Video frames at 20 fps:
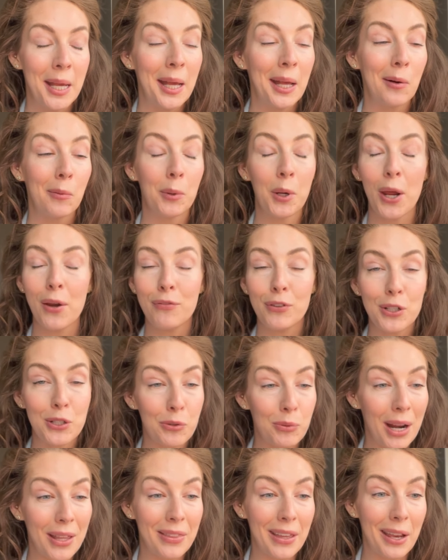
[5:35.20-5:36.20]
When I first
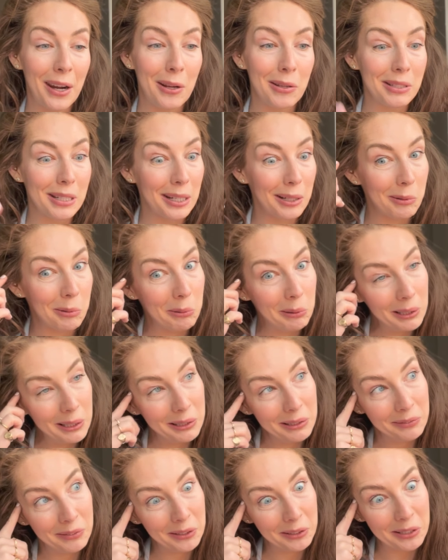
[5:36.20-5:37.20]
read that, I was like, well, what
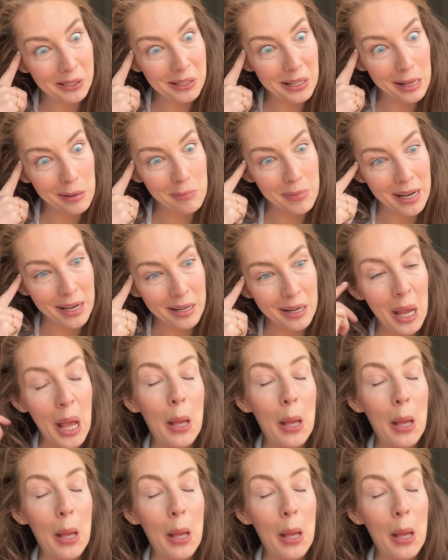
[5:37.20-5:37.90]
the fuck does that mean?